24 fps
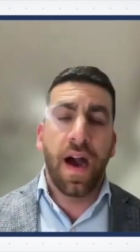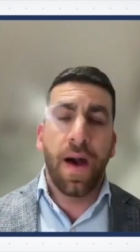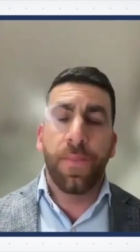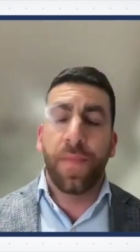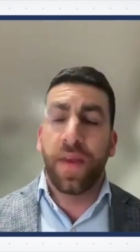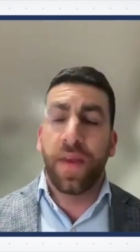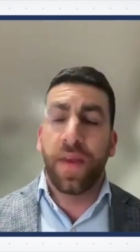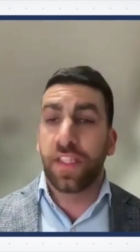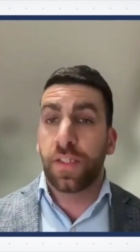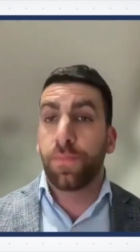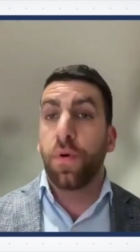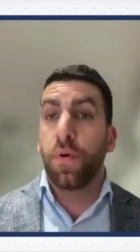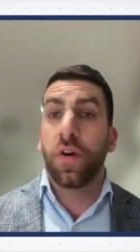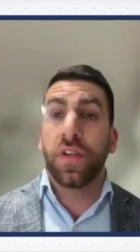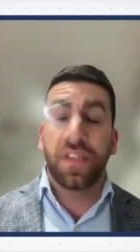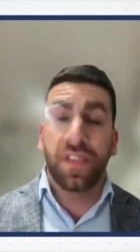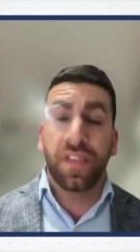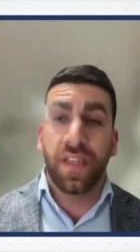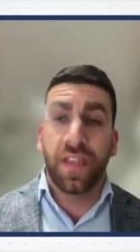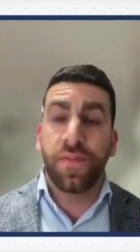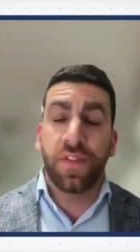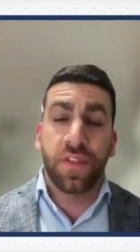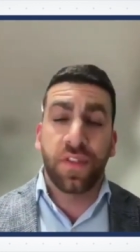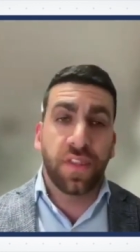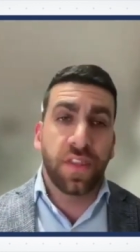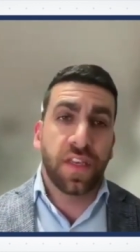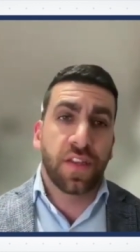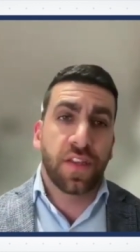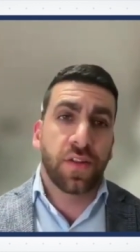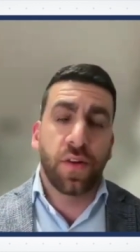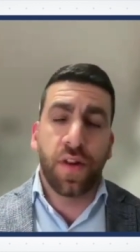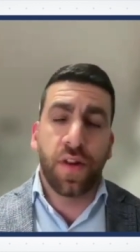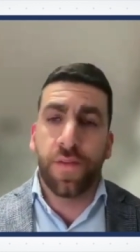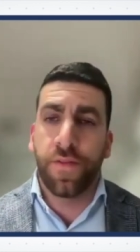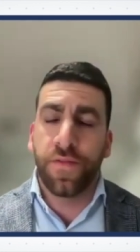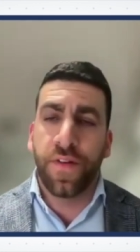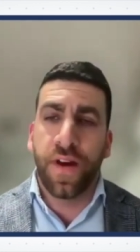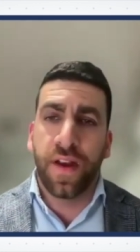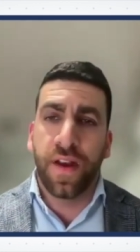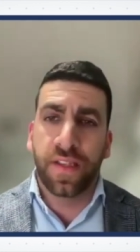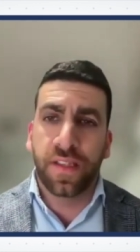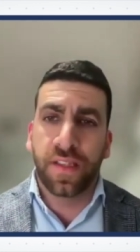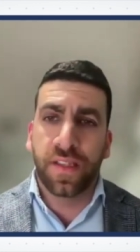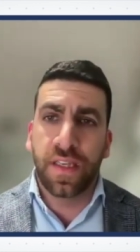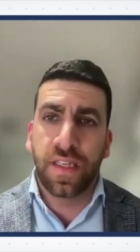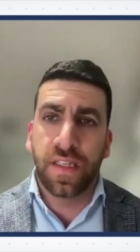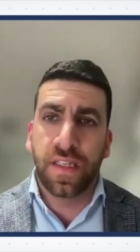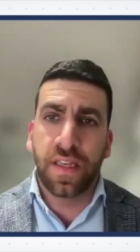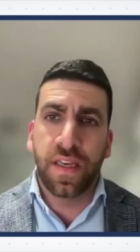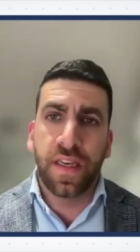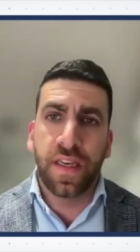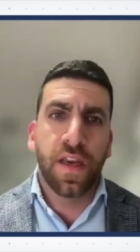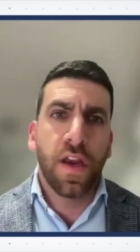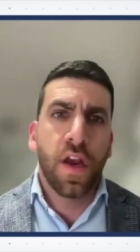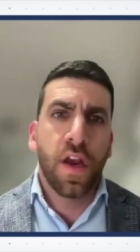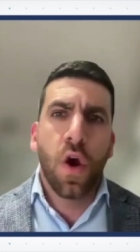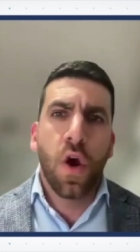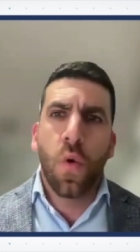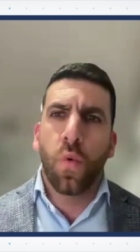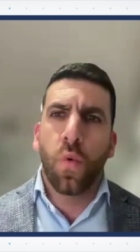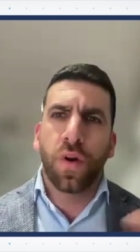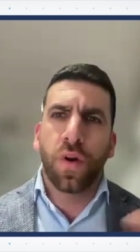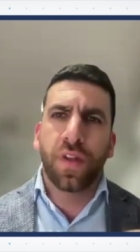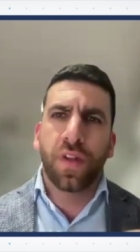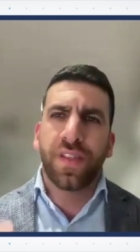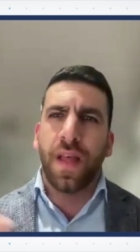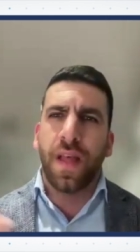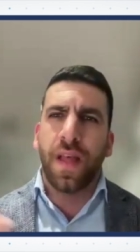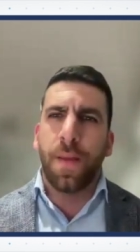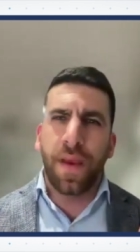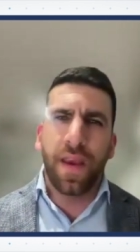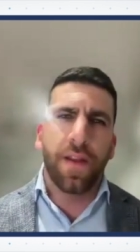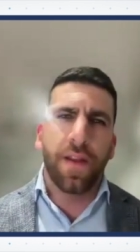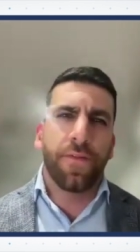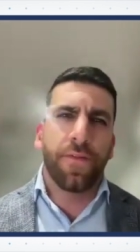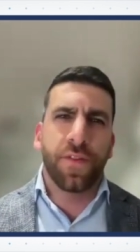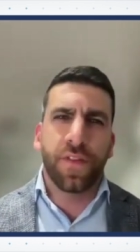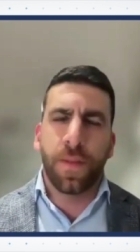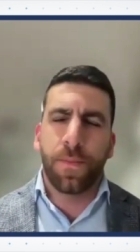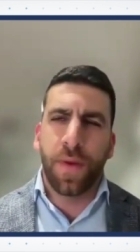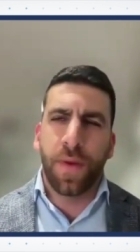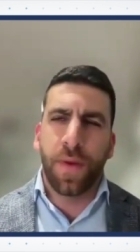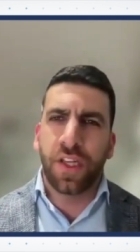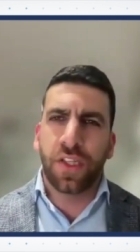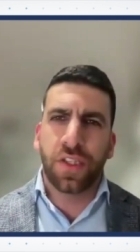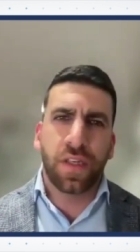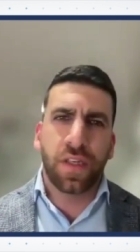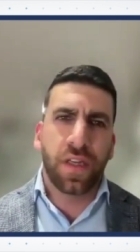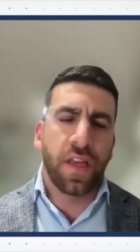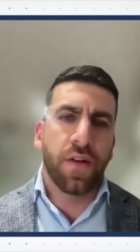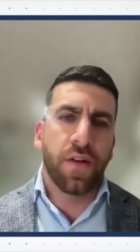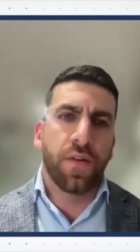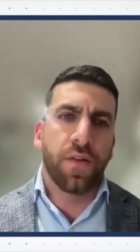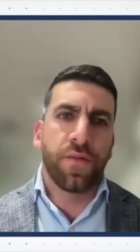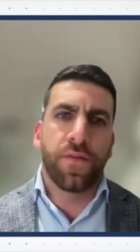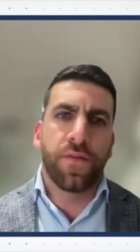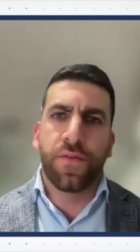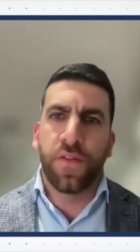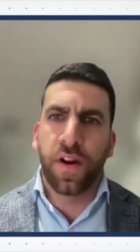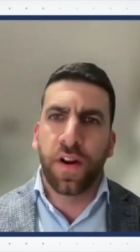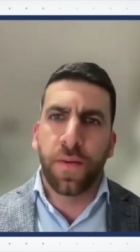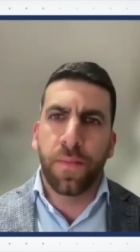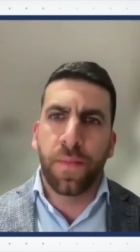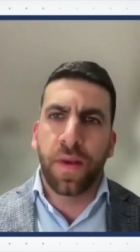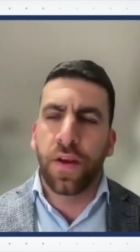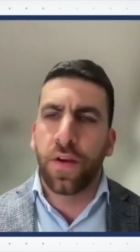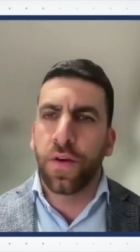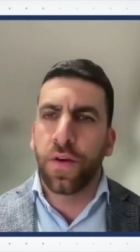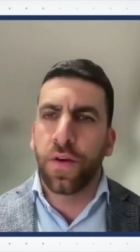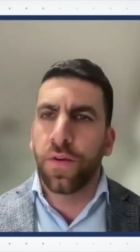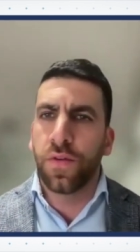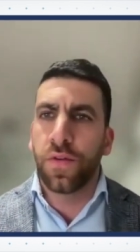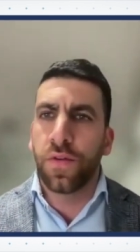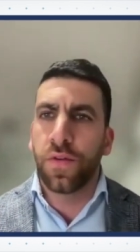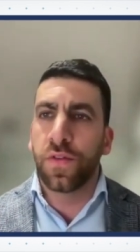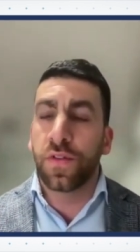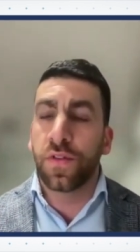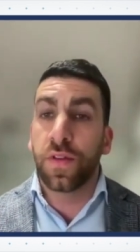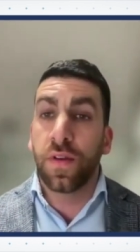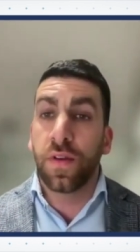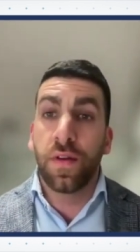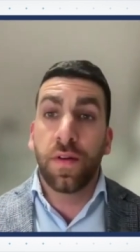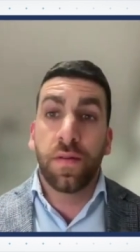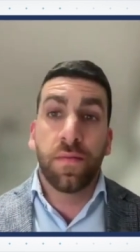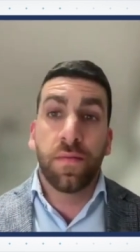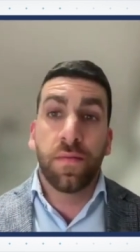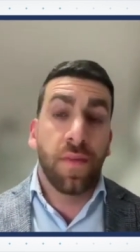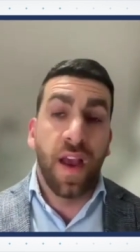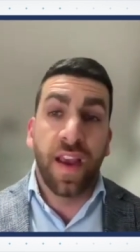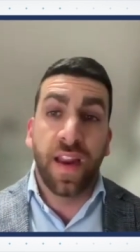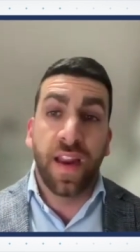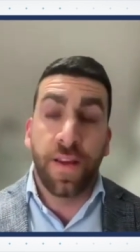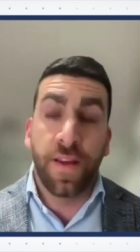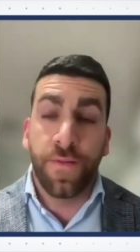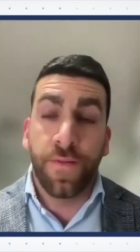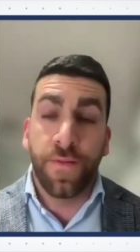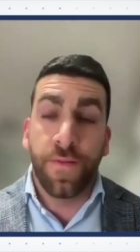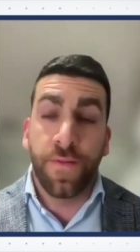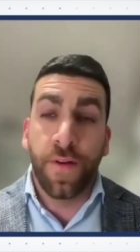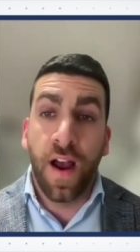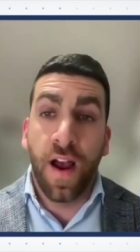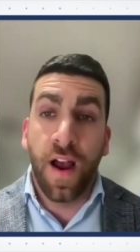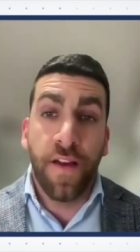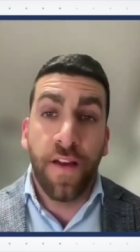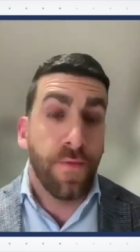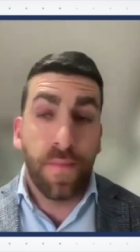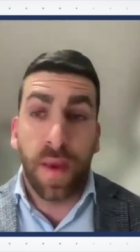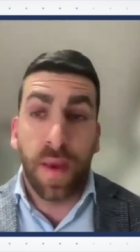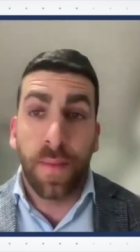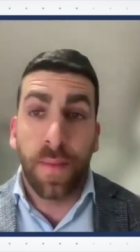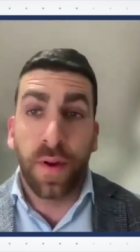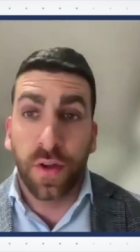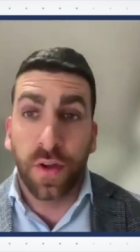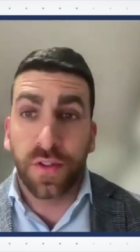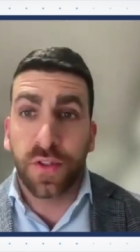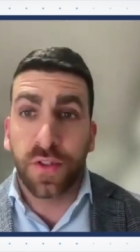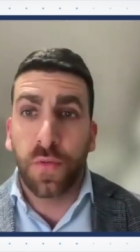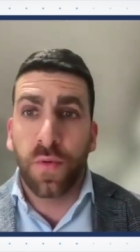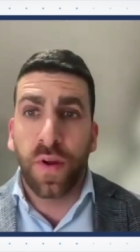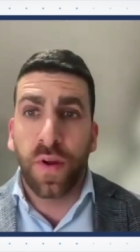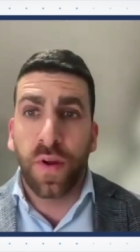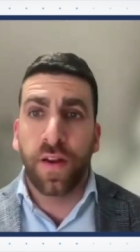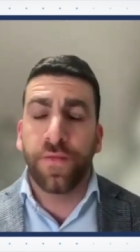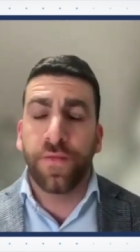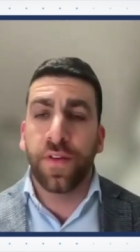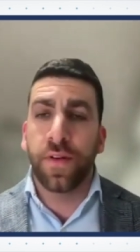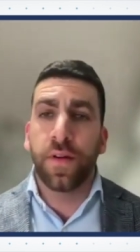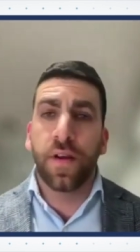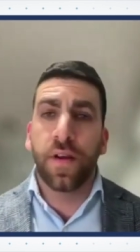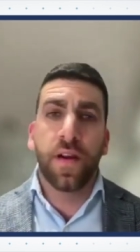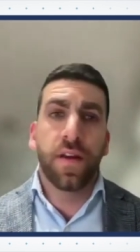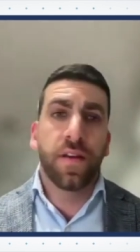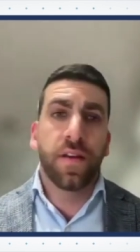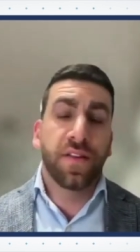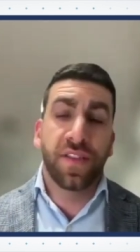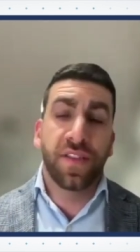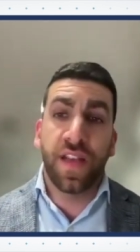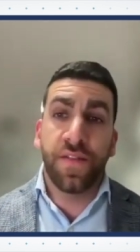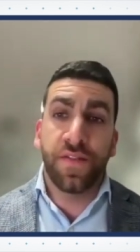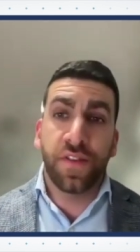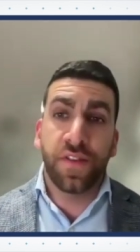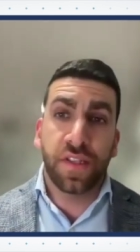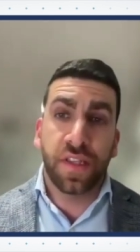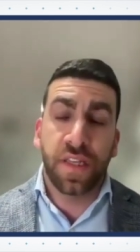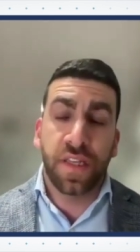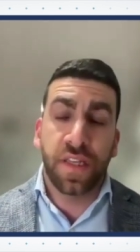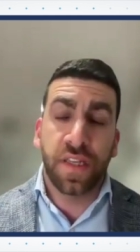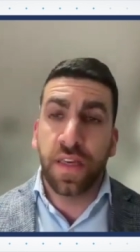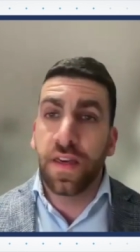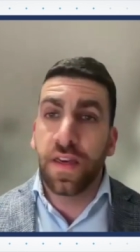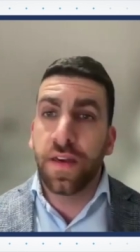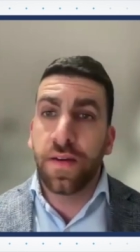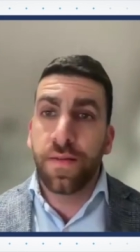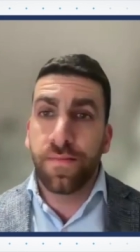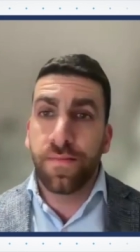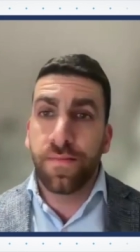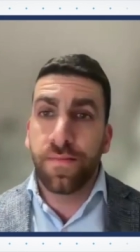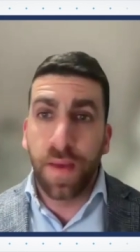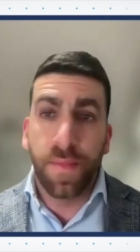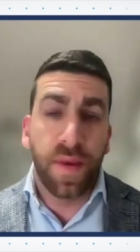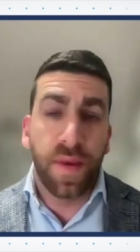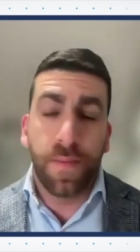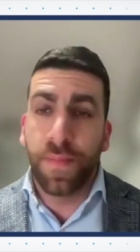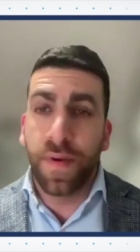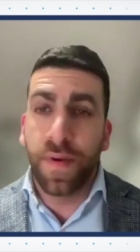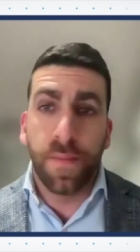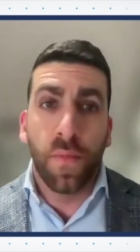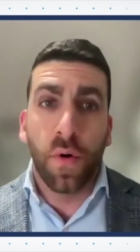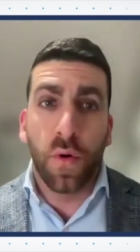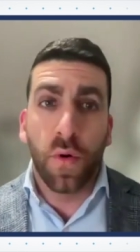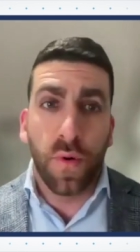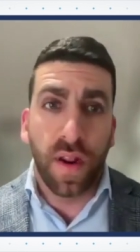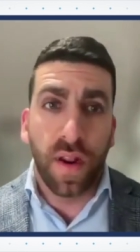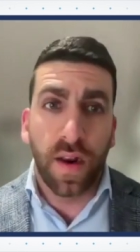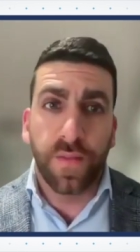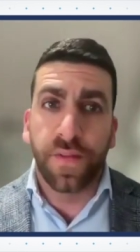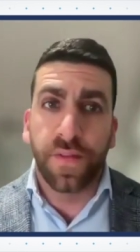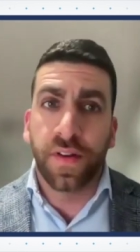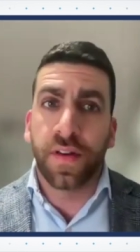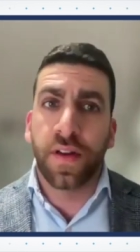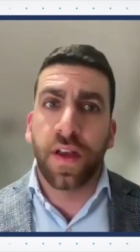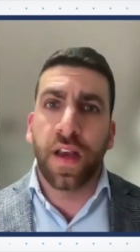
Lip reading: It's 0.76 on FFRCT. What does that mean for the patient here in front of me who's 85, maybe not so relevant, 70, maybe a bit more relevant?